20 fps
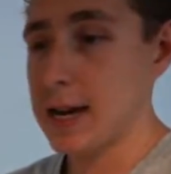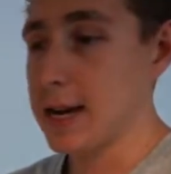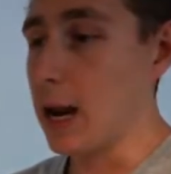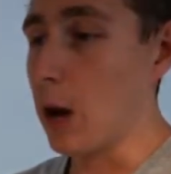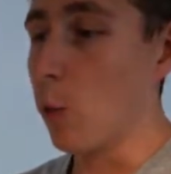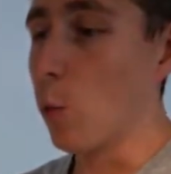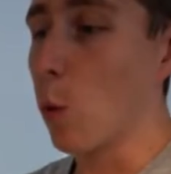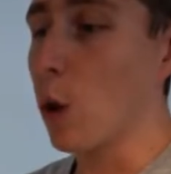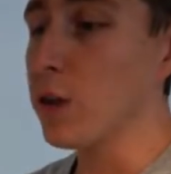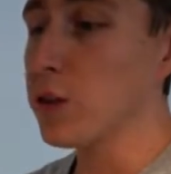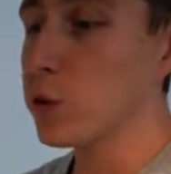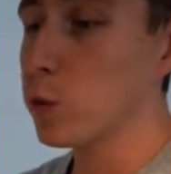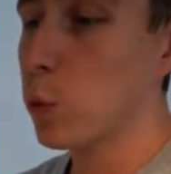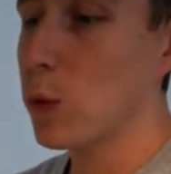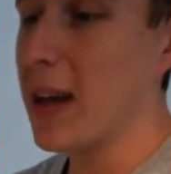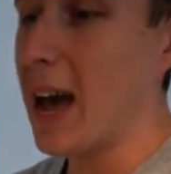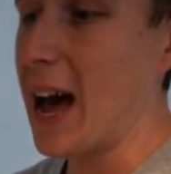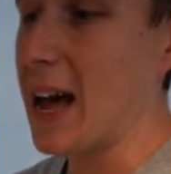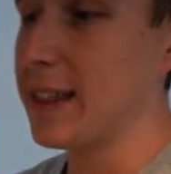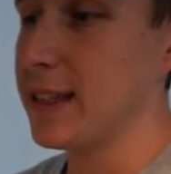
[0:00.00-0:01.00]
Now, once
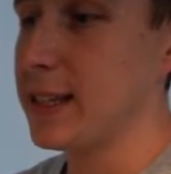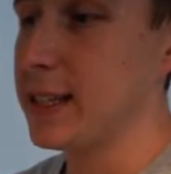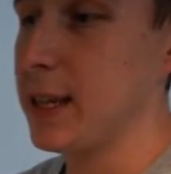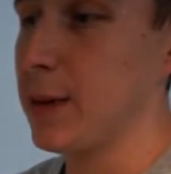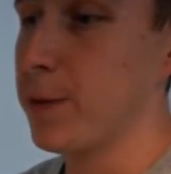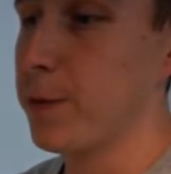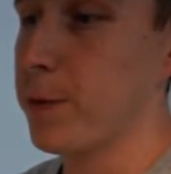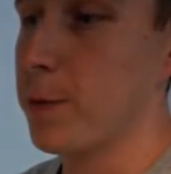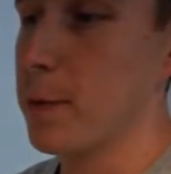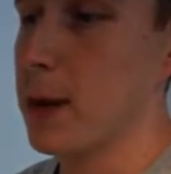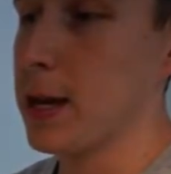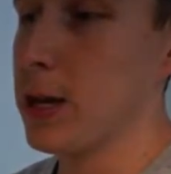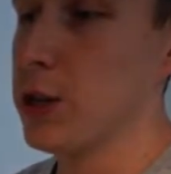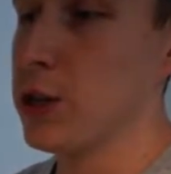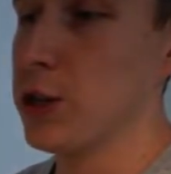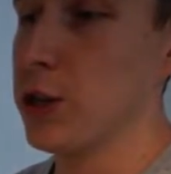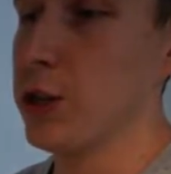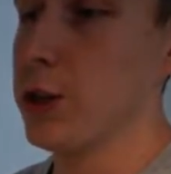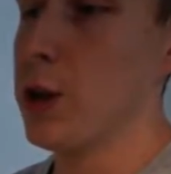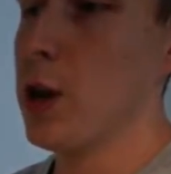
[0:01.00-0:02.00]
we had this
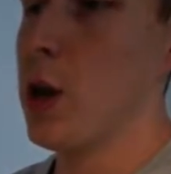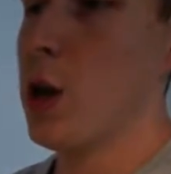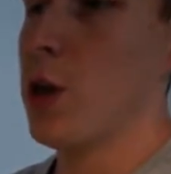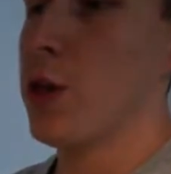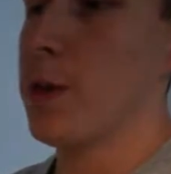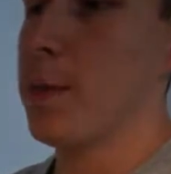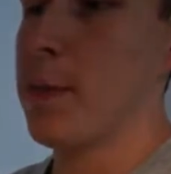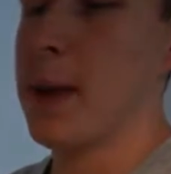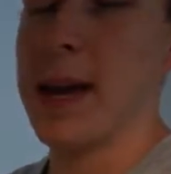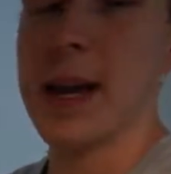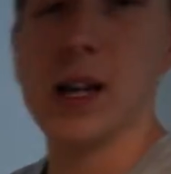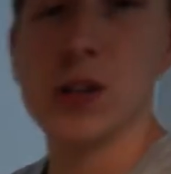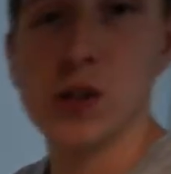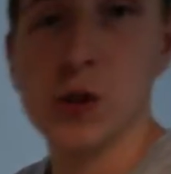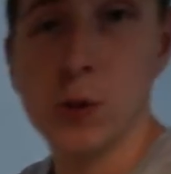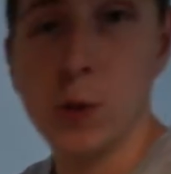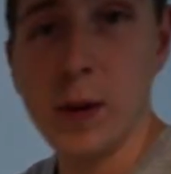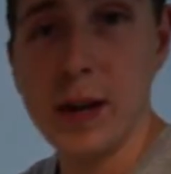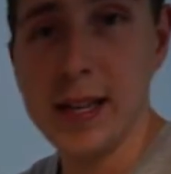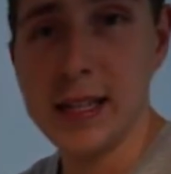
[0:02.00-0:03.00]
information, the
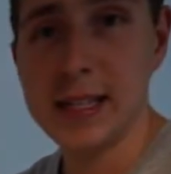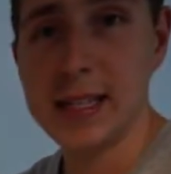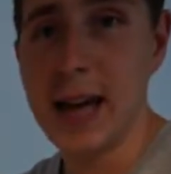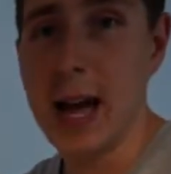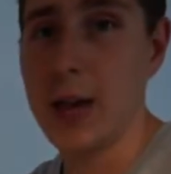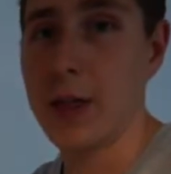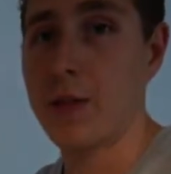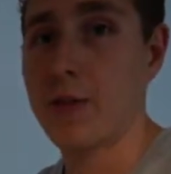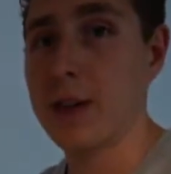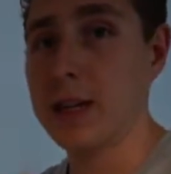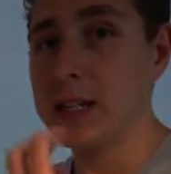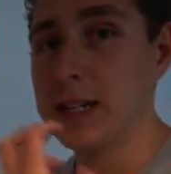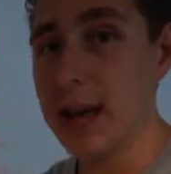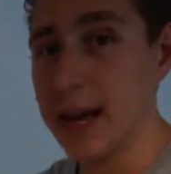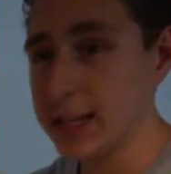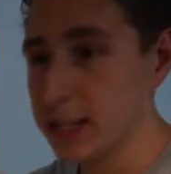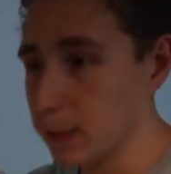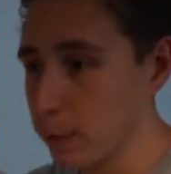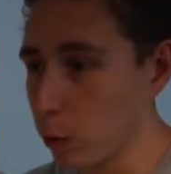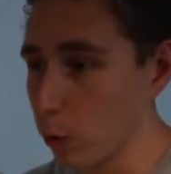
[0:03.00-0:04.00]
pixel is gathering
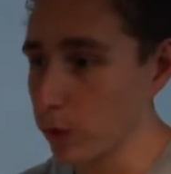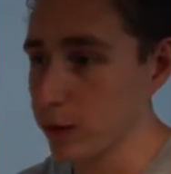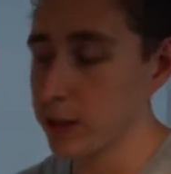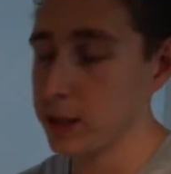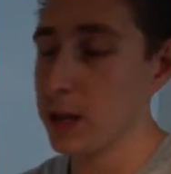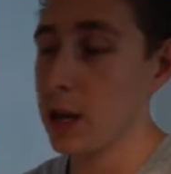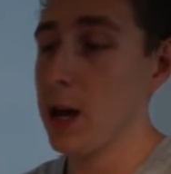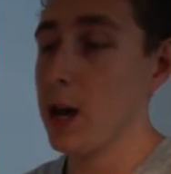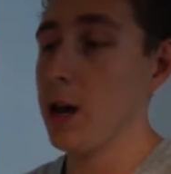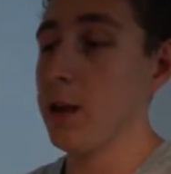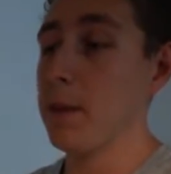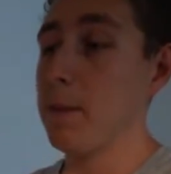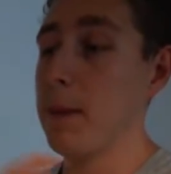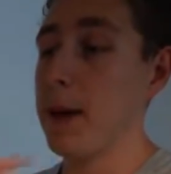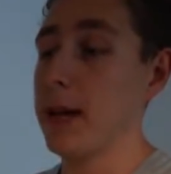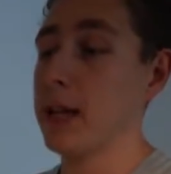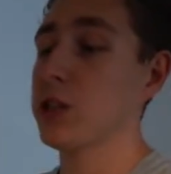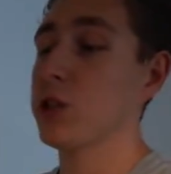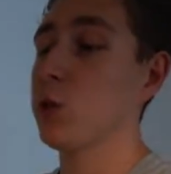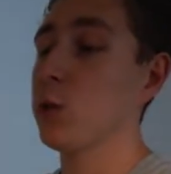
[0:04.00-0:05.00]
data points. The
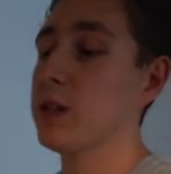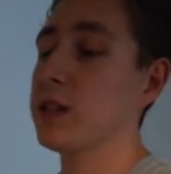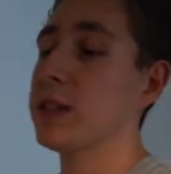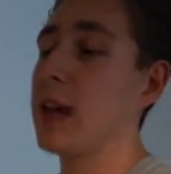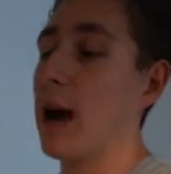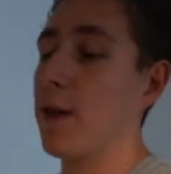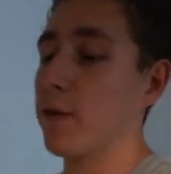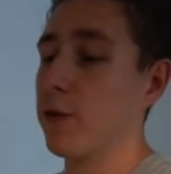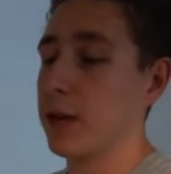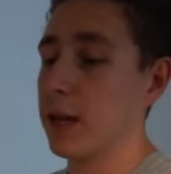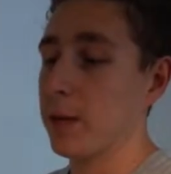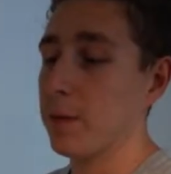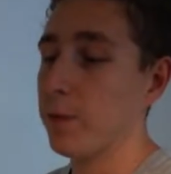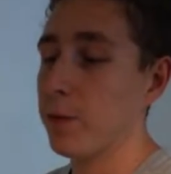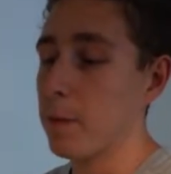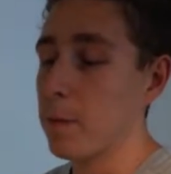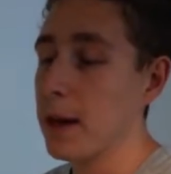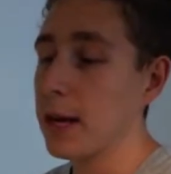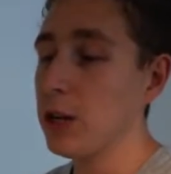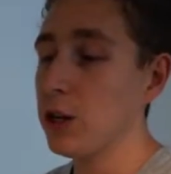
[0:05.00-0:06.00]
pixel is gathering
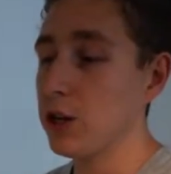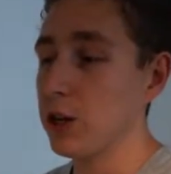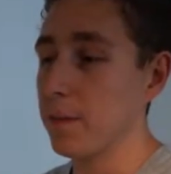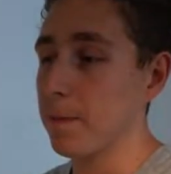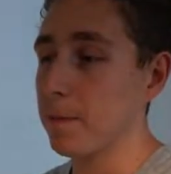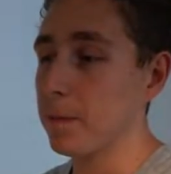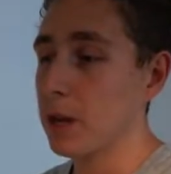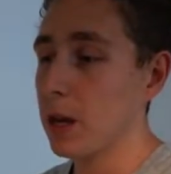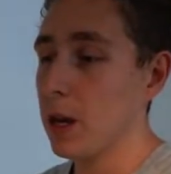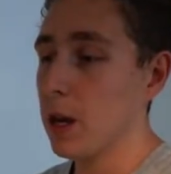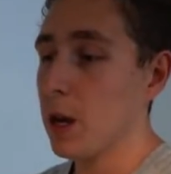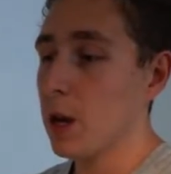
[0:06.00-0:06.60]
information.